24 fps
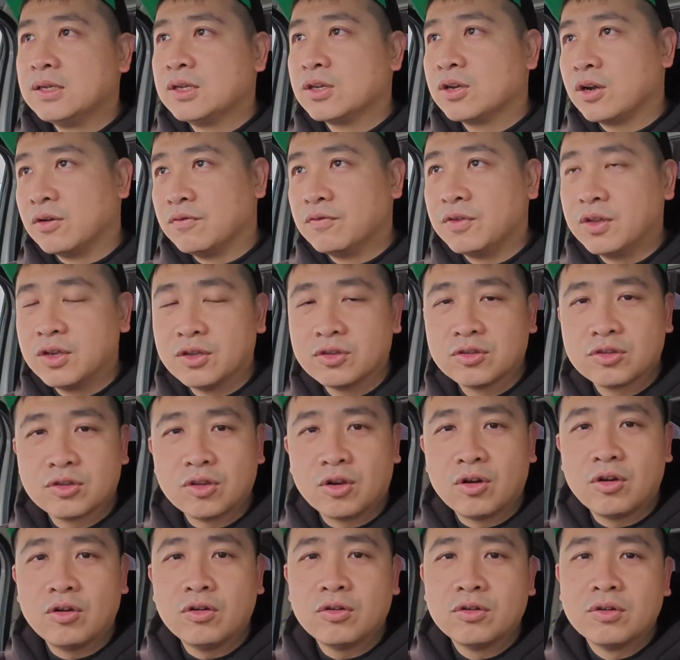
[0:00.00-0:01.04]
convenience
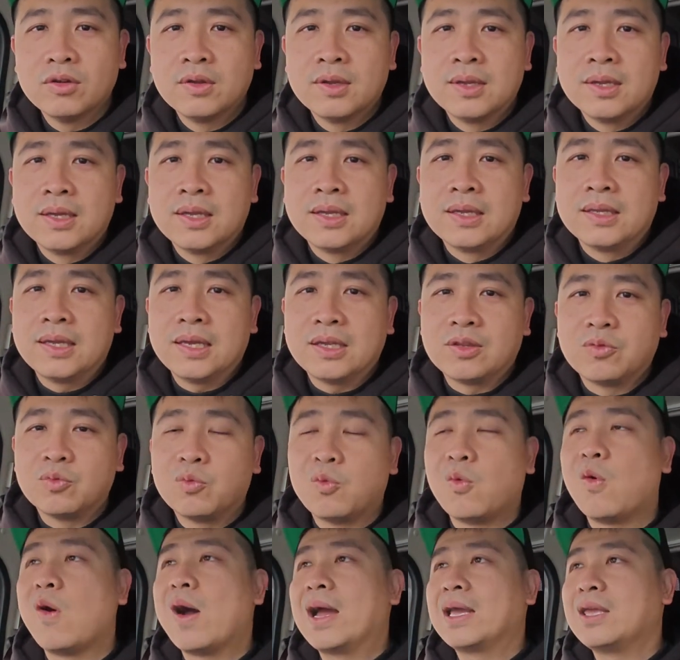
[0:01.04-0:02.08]
store. That's
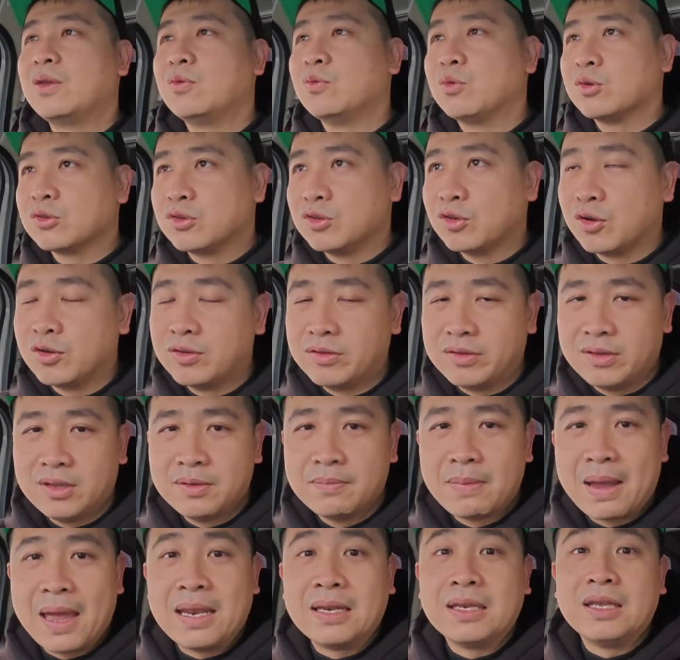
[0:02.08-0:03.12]
why it was noisy.
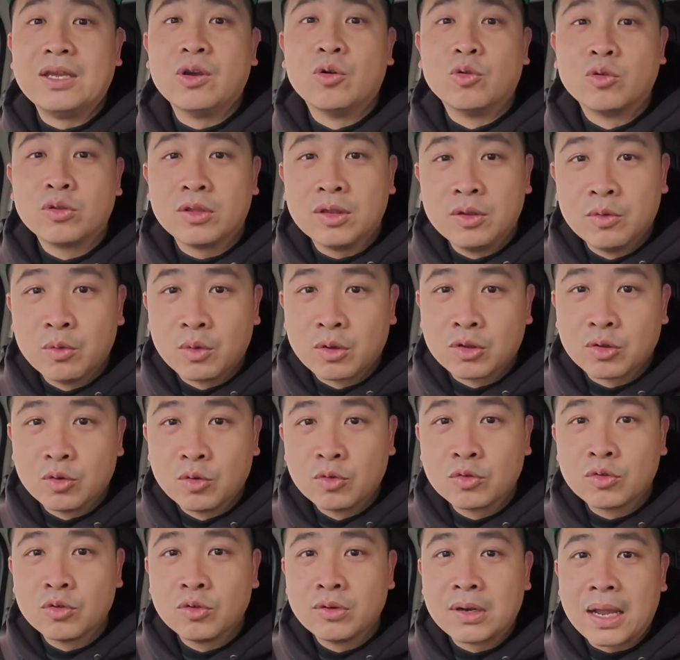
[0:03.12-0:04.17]
But it was
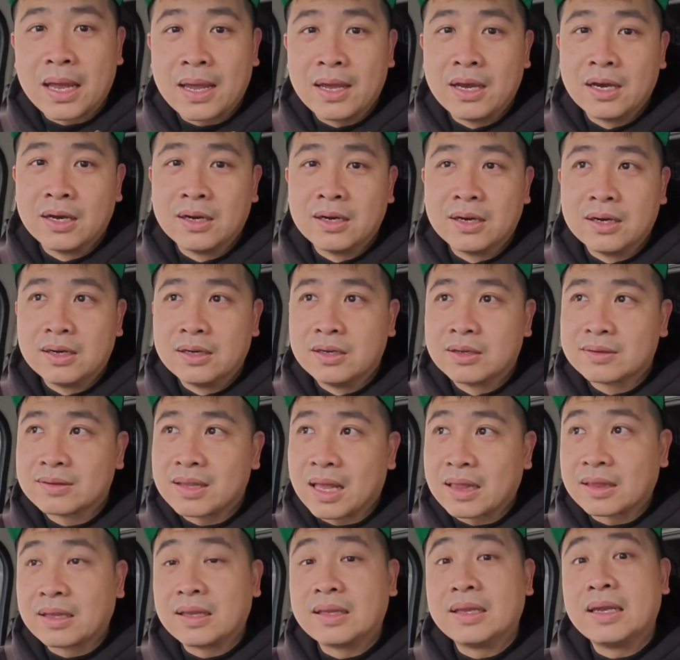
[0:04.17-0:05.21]
also like a
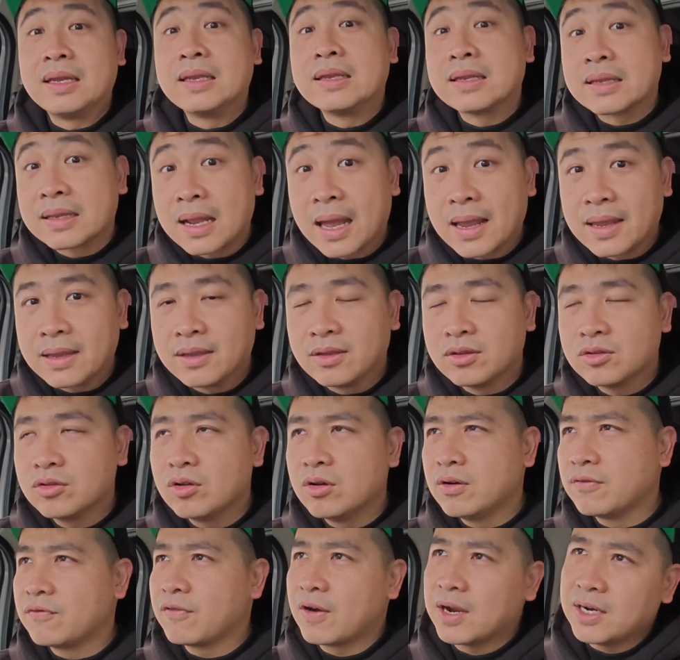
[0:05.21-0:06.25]
Saturday night.
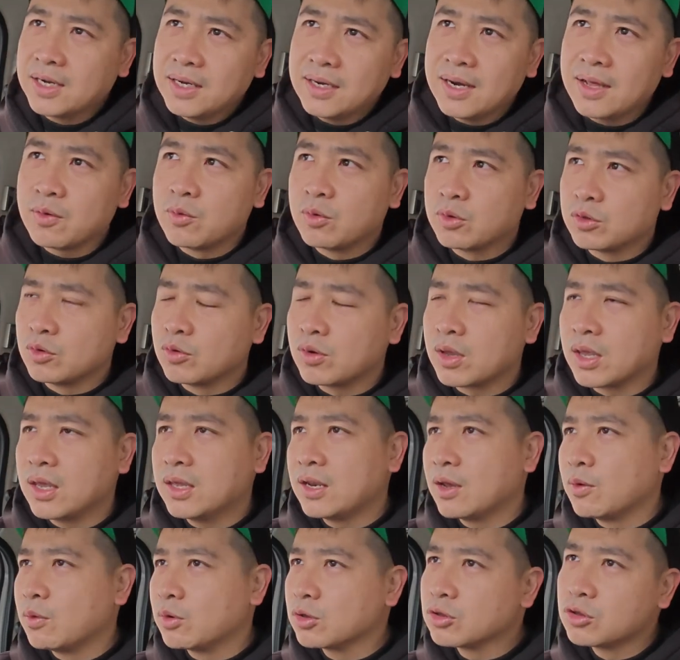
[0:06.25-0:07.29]
So a Friday night was okay,
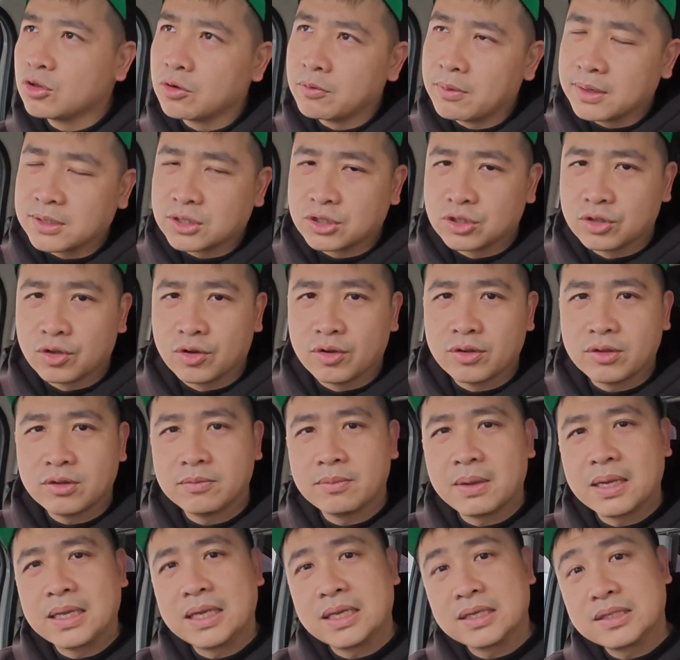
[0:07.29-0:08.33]
there was not much noise,
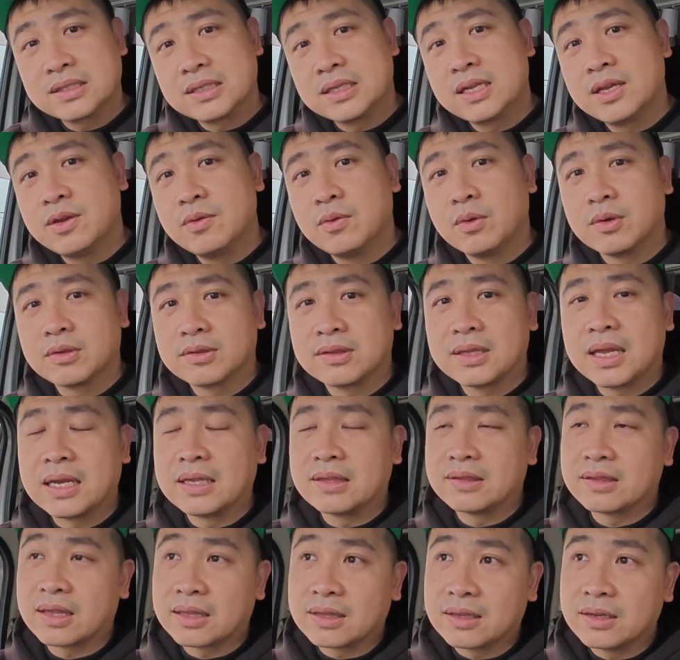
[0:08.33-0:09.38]
but yesterday was
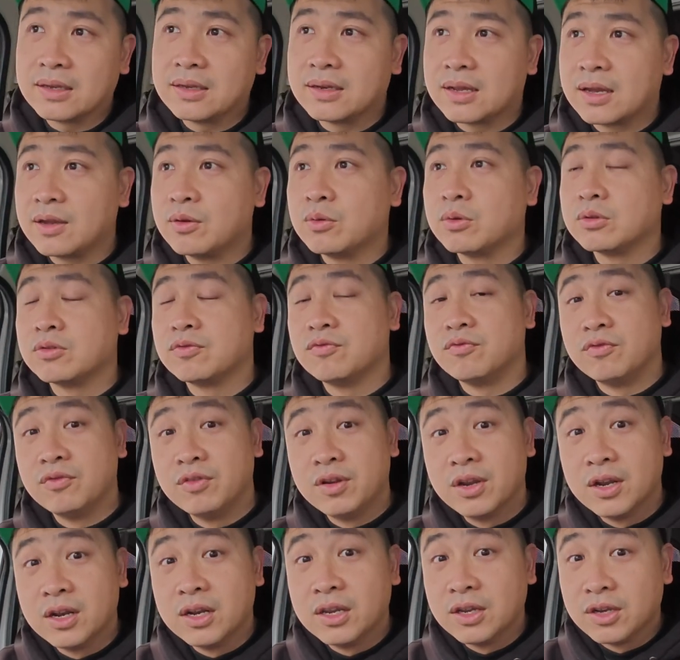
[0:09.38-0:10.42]
like Saturday night, was
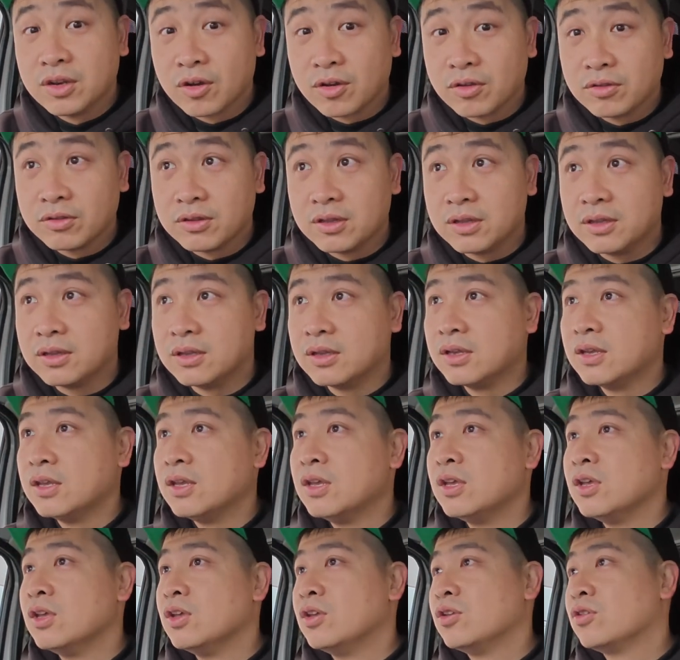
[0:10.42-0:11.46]
really noisy.
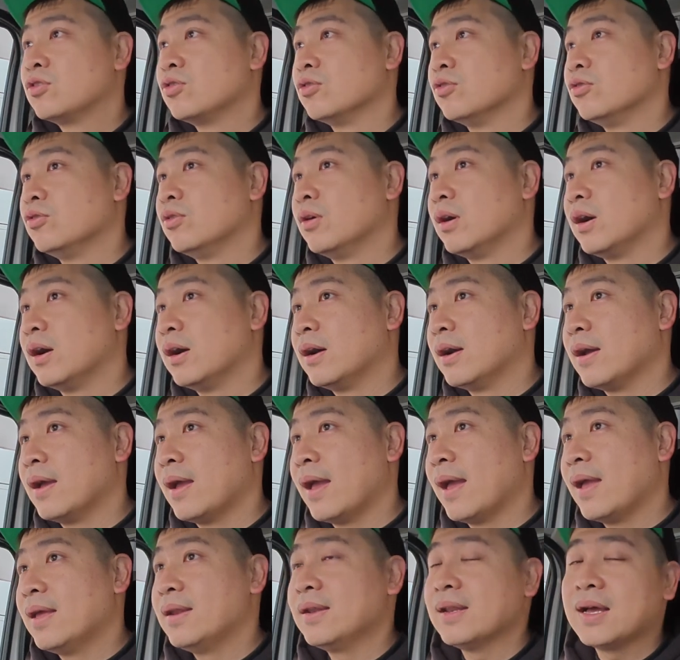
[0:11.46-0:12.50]
So
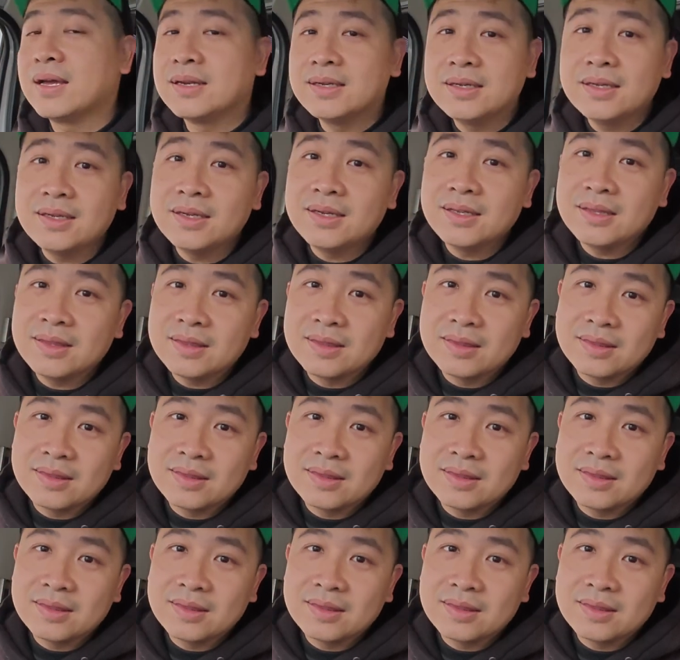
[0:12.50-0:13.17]
another